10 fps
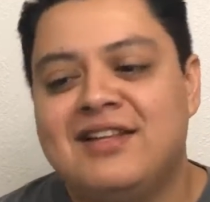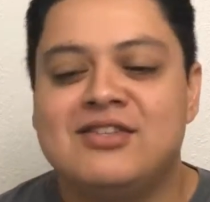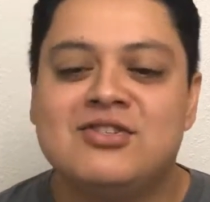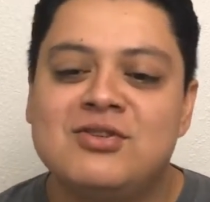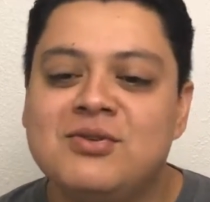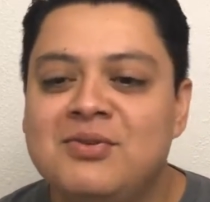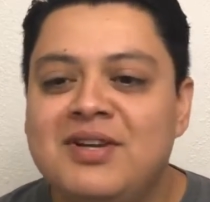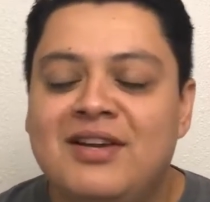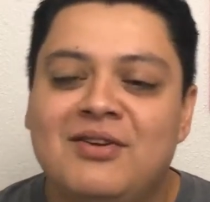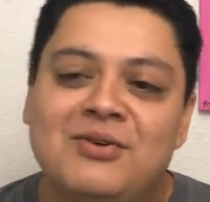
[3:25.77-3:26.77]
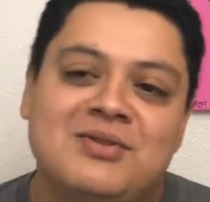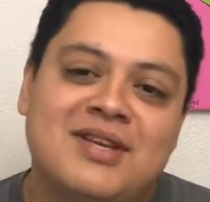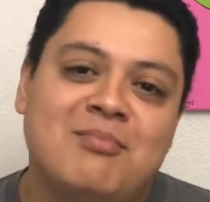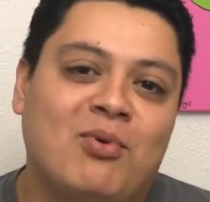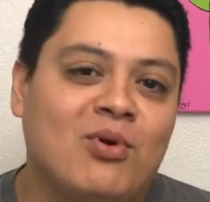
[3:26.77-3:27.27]
this dude who's
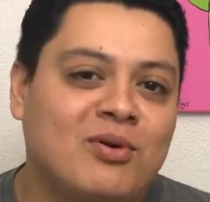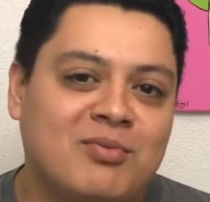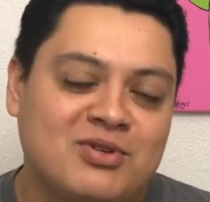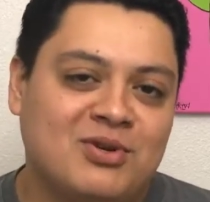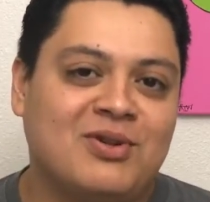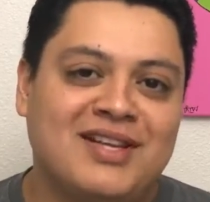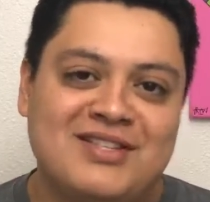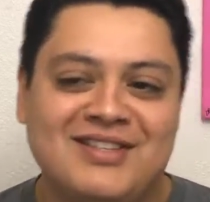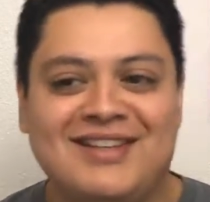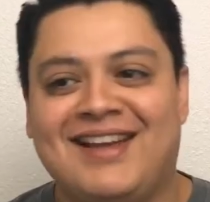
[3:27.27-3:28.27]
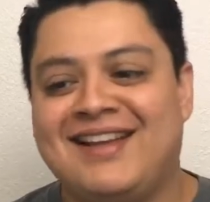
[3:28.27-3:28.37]
a border patrol agent,